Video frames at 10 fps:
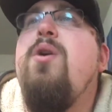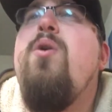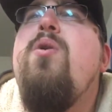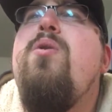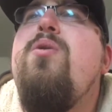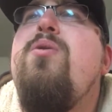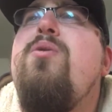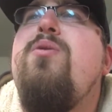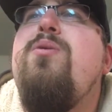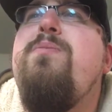
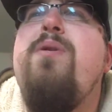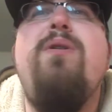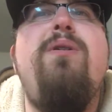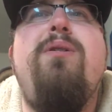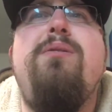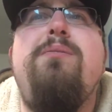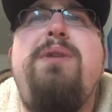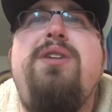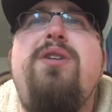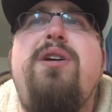Oh, Pearl,
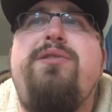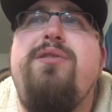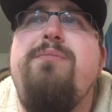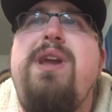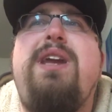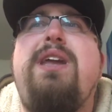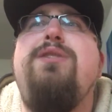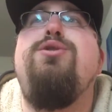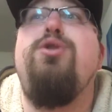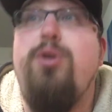me daughter,
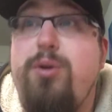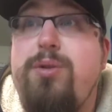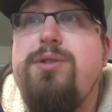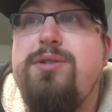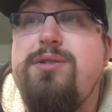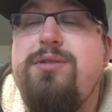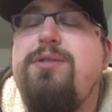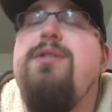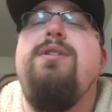making jokes.